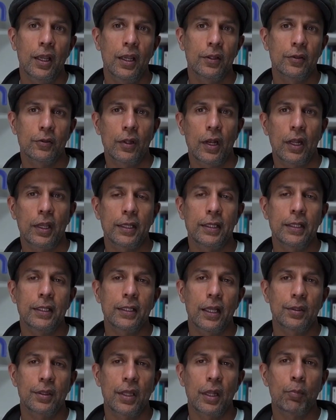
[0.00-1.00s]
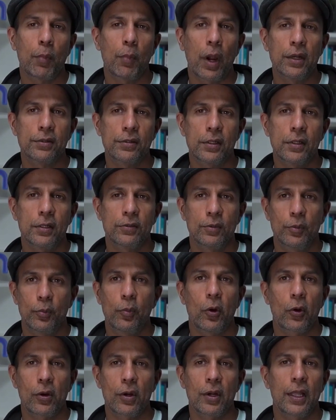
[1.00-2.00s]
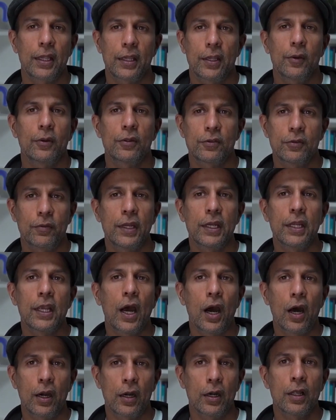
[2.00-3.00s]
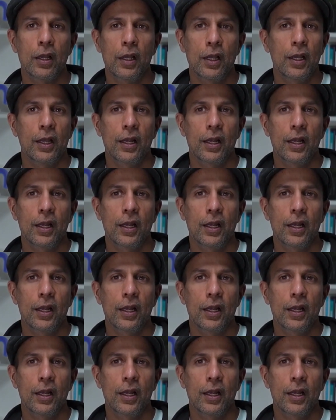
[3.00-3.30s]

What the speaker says: And so I think that mindset is important. Like, it's very hard.